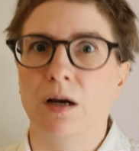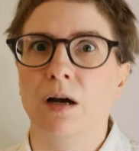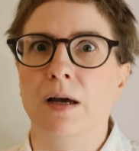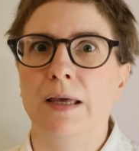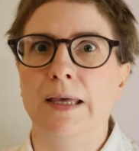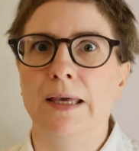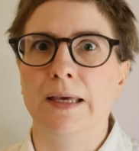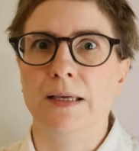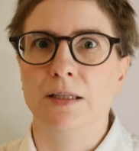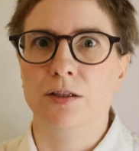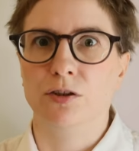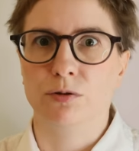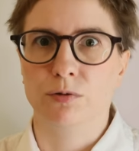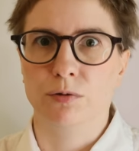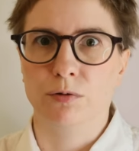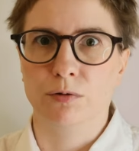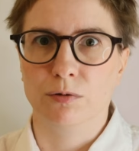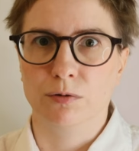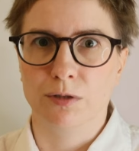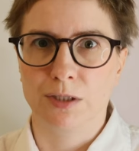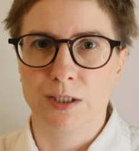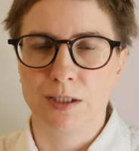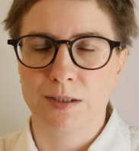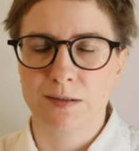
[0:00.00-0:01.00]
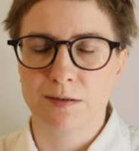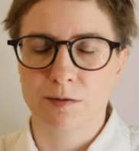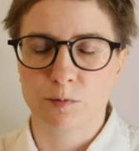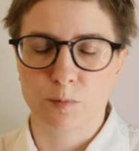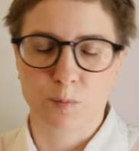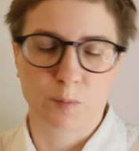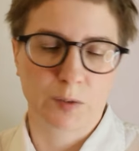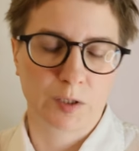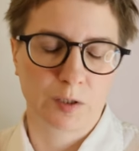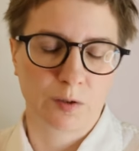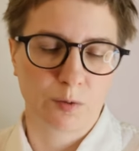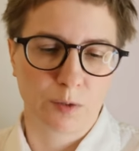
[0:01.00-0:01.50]
I hate to-do lists,
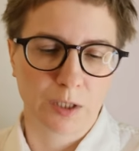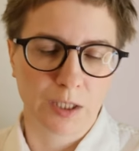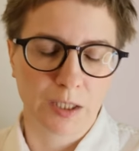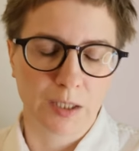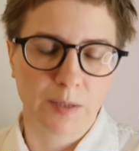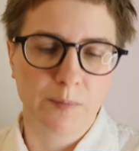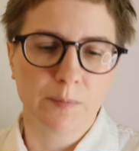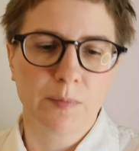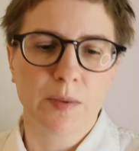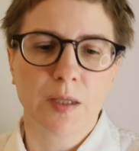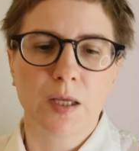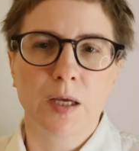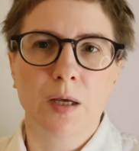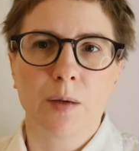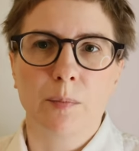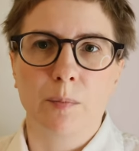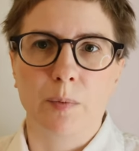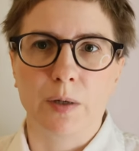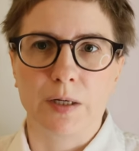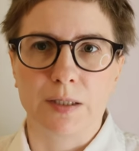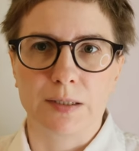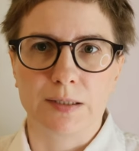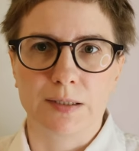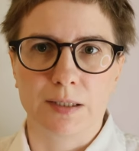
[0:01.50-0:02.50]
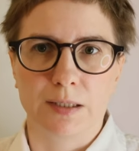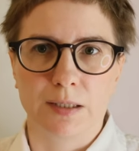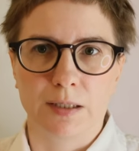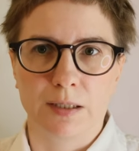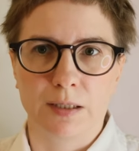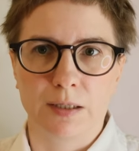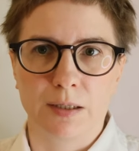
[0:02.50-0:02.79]
by the way, but